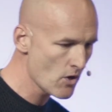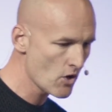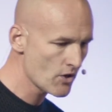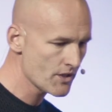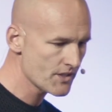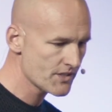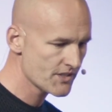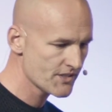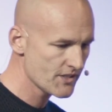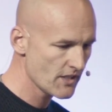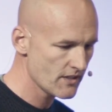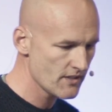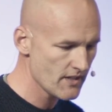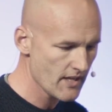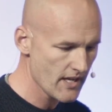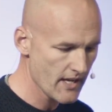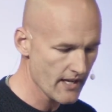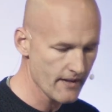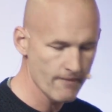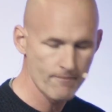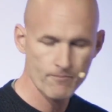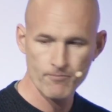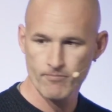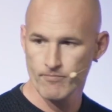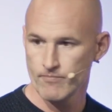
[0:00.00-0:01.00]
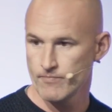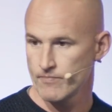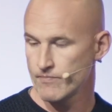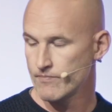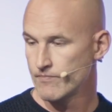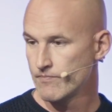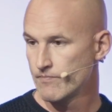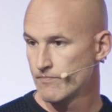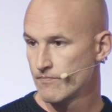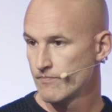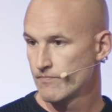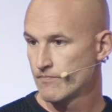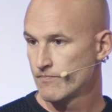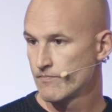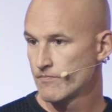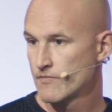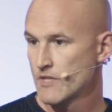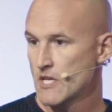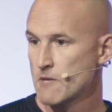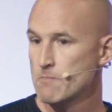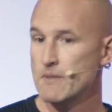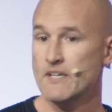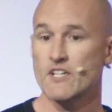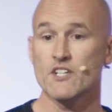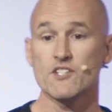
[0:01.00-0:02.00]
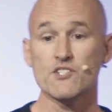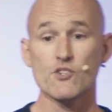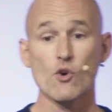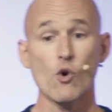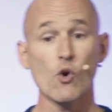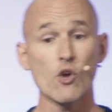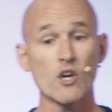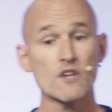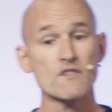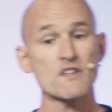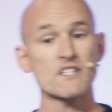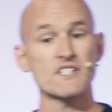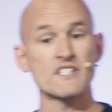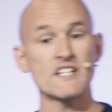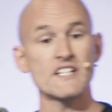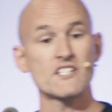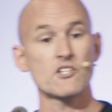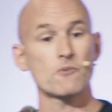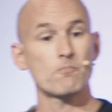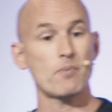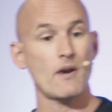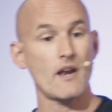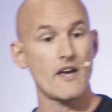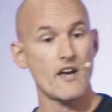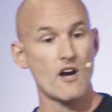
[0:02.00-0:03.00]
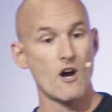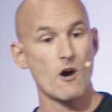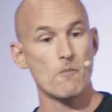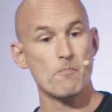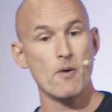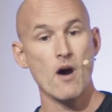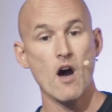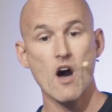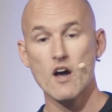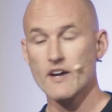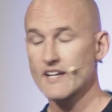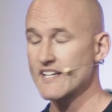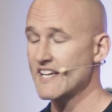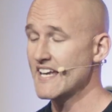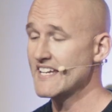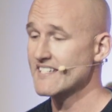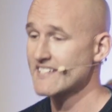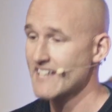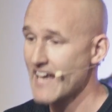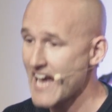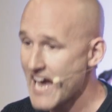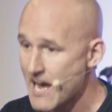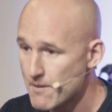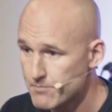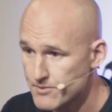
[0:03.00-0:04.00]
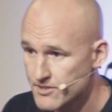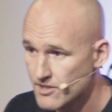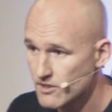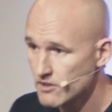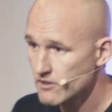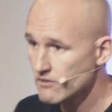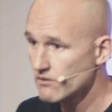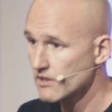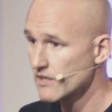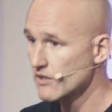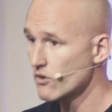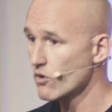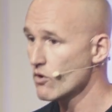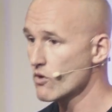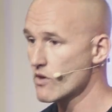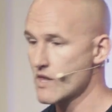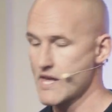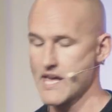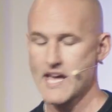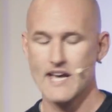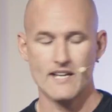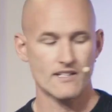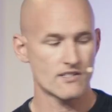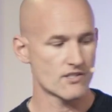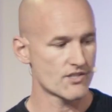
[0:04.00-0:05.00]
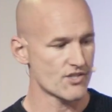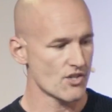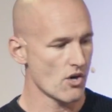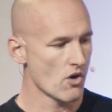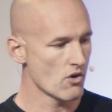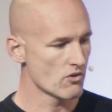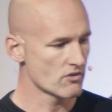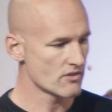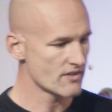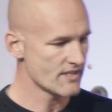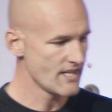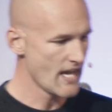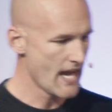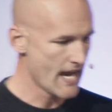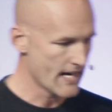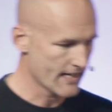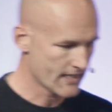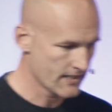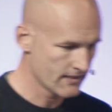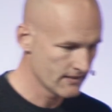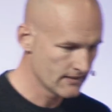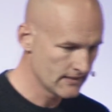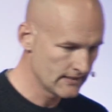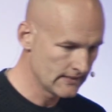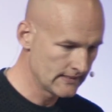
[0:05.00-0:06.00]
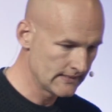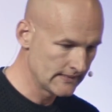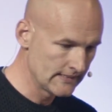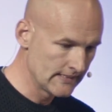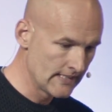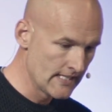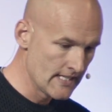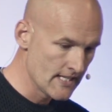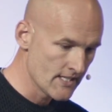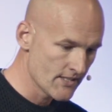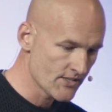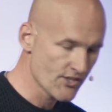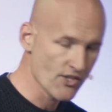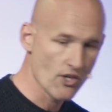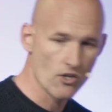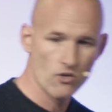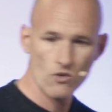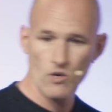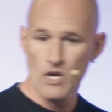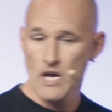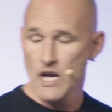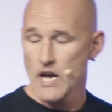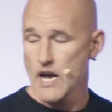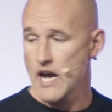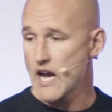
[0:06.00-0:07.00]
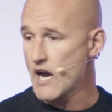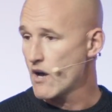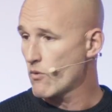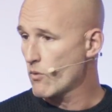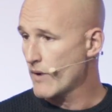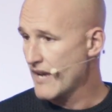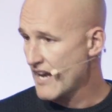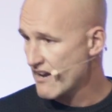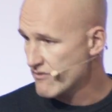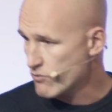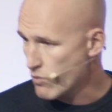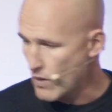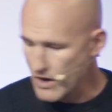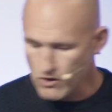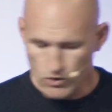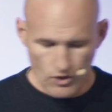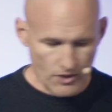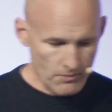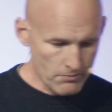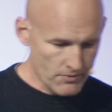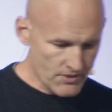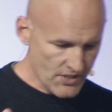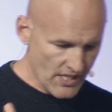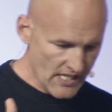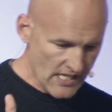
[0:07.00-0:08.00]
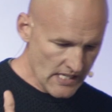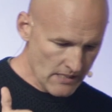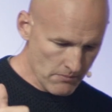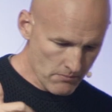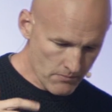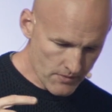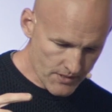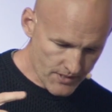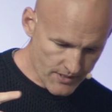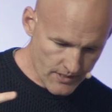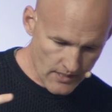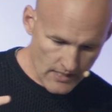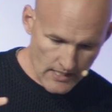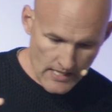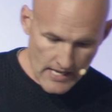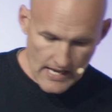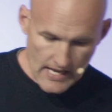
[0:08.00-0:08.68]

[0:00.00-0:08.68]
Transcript: on a Sunday? Because all of us need to play our part. It is absolutely all hands on deck. So we have welcome teams,